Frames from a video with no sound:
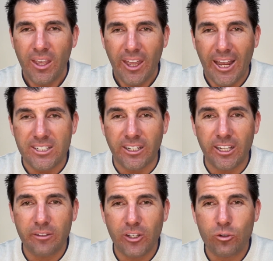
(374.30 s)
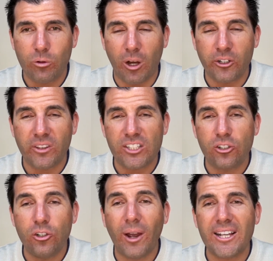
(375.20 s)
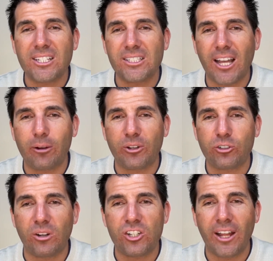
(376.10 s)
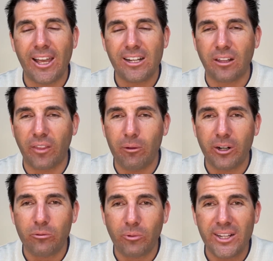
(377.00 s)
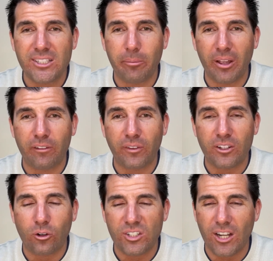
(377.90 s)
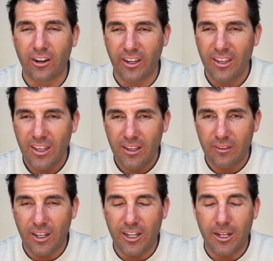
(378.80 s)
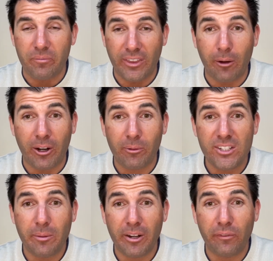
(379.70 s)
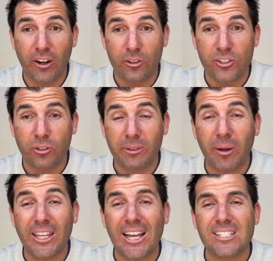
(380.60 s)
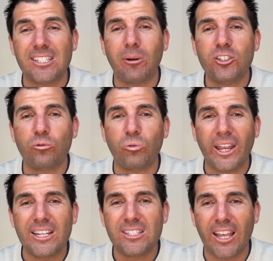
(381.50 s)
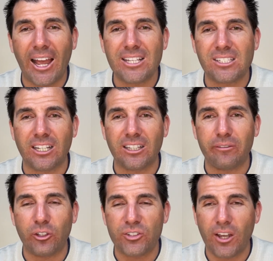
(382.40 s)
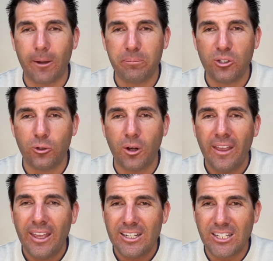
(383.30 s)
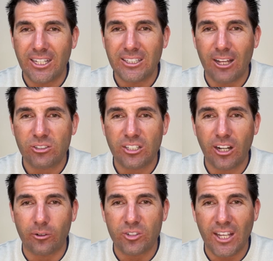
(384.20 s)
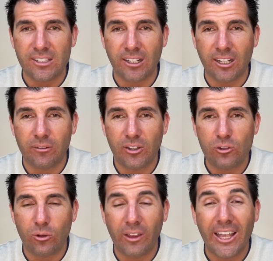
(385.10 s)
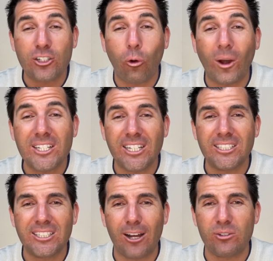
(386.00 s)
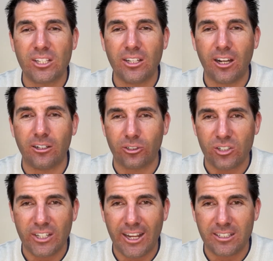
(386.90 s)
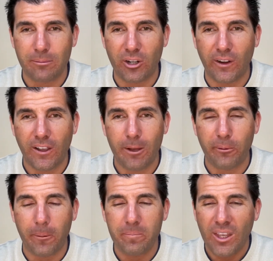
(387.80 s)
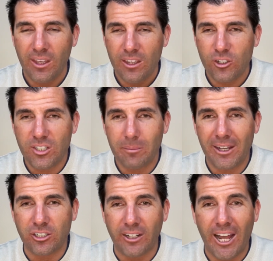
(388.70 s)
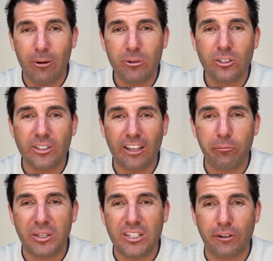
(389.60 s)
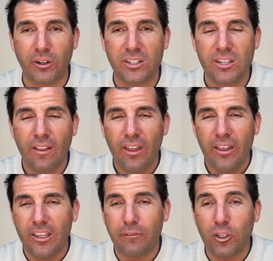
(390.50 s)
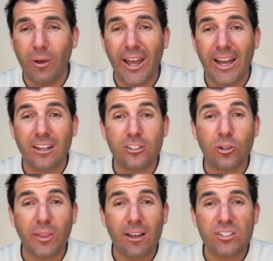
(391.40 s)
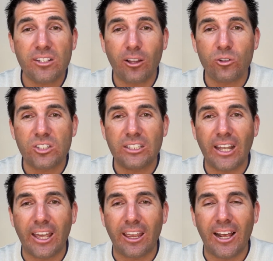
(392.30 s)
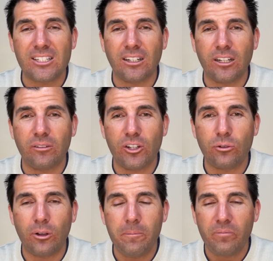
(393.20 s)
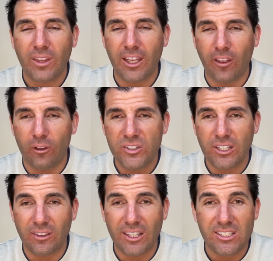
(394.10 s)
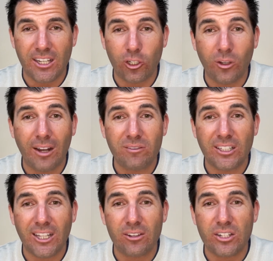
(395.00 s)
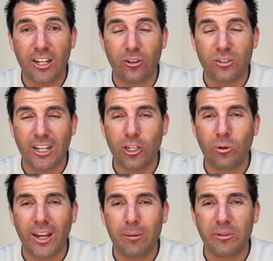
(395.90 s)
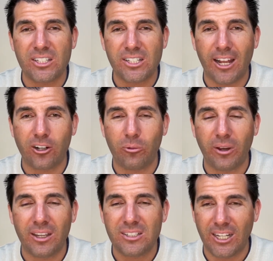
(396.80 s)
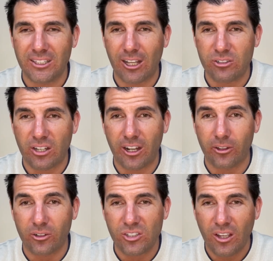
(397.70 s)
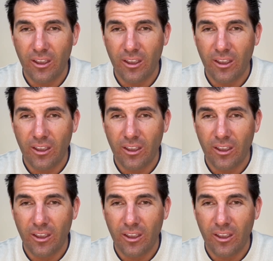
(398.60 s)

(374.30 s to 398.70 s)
As an individual, under this new SSI Restoration Act, they want to raise the benefit, or sorry, they want to raise the benefit also, but yes, they want to raise the asset levels up to $10,000 as an individual and $20,000 as a married couple. Just imagine, how would your life be different if you had $2,000 today as an individual, and all of a sudden they said you can have $10,000 and you were able to stock away $10,000?